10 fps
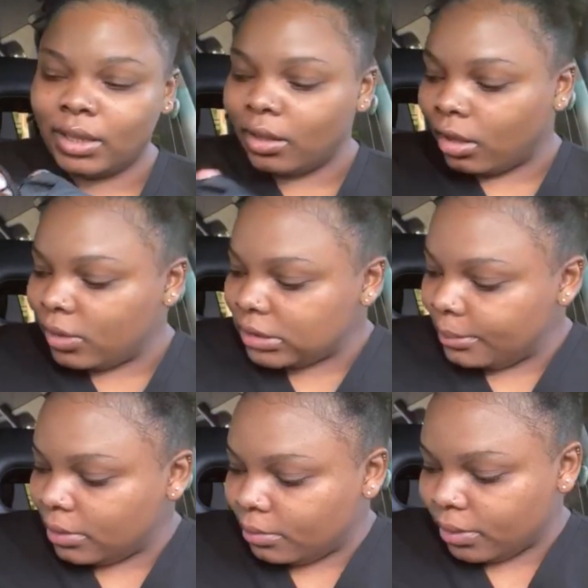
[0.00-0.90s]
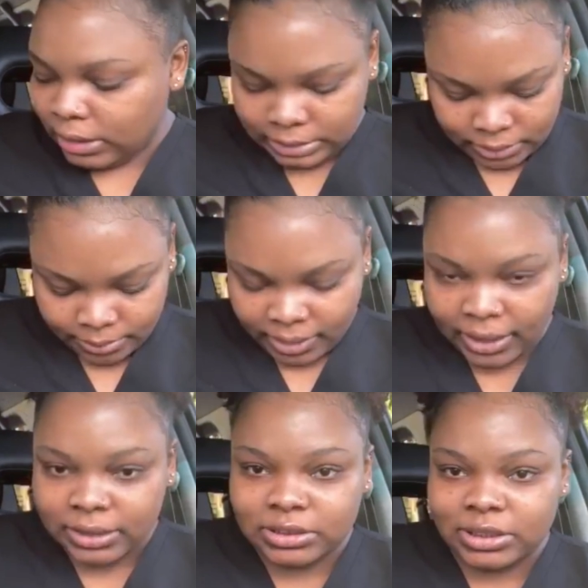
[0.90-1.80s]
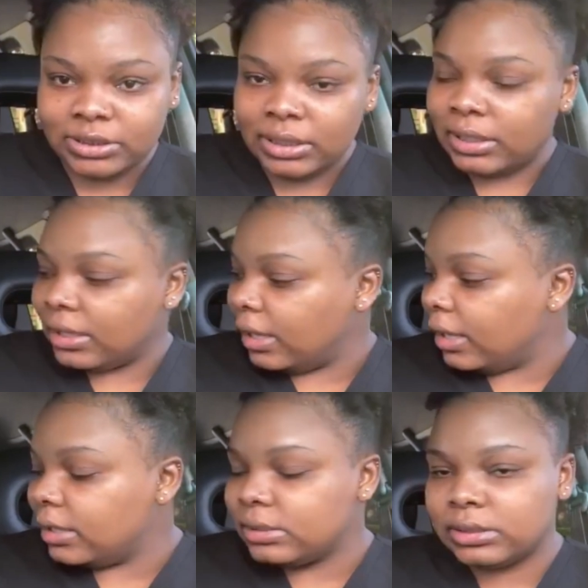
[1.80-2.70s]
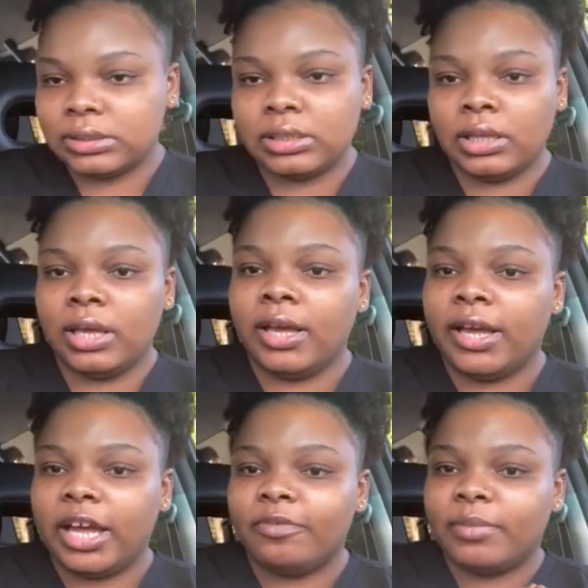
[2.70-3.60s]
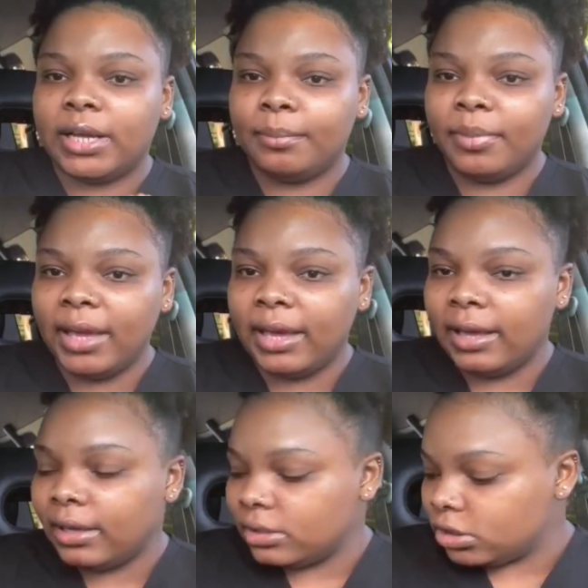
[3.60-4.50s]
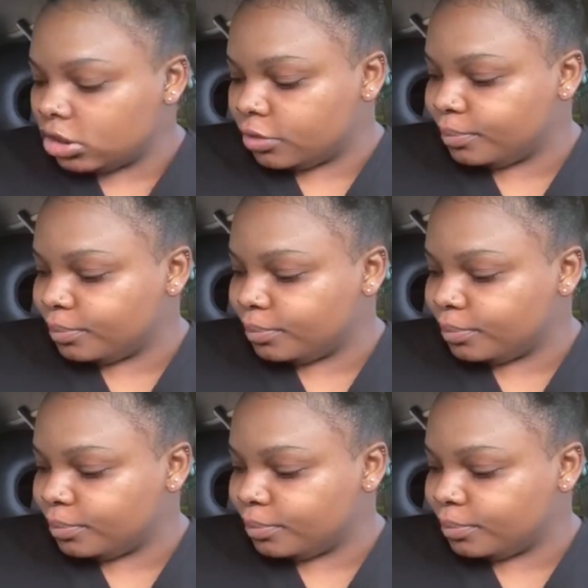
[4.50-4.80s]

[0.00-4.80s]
I always keep an umbrella in my bag just in case. Have my badge.